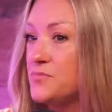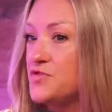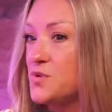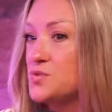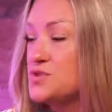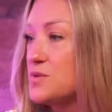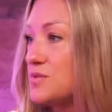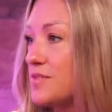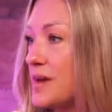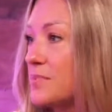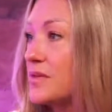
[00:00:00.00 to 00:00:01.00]
due to
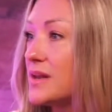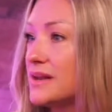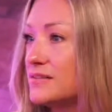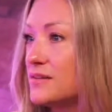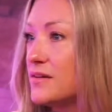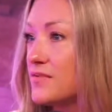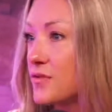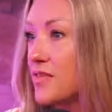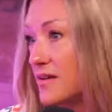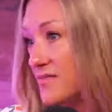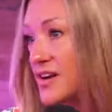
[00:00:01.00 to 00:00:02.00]
the ability to for
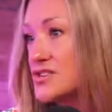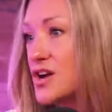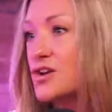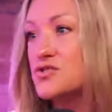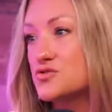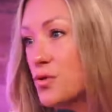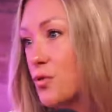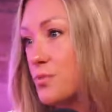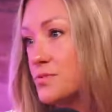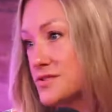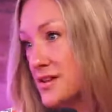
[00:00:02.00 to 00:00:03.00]
the infection control
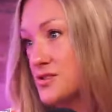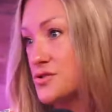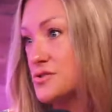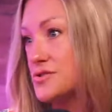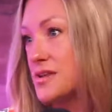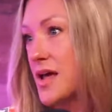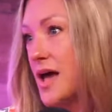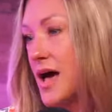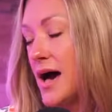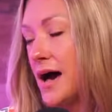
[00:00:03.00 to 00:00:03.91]
procedures. Mm-hmm.